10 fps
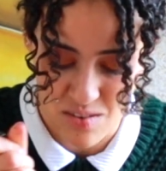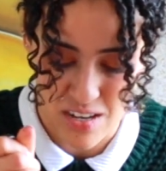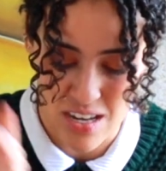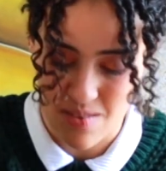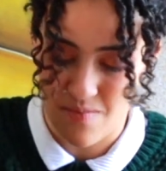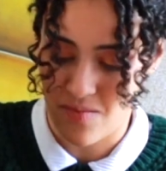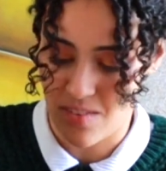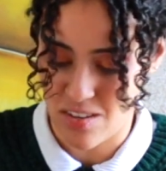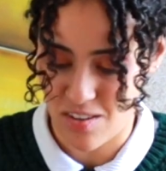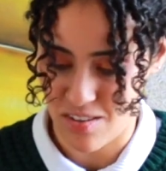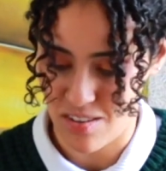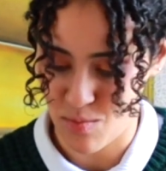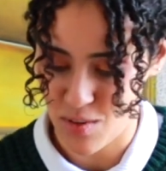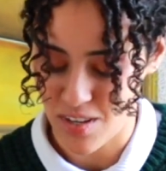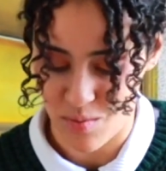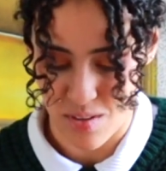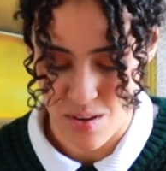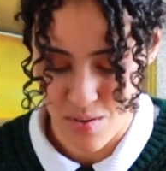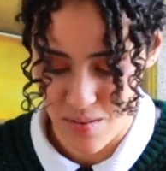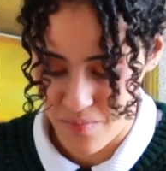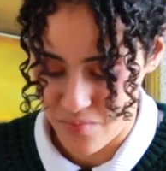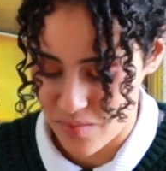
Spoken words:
Okay, this is not working with that one.